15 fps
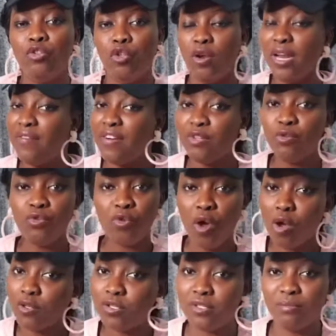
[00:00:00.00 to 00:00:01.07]
Don't ever do
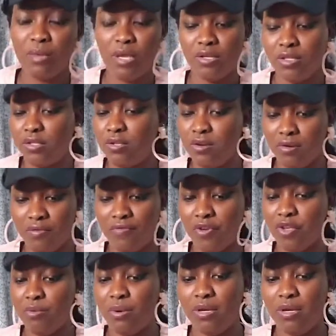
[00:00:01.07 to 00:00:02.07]
drugs because it's not good for you,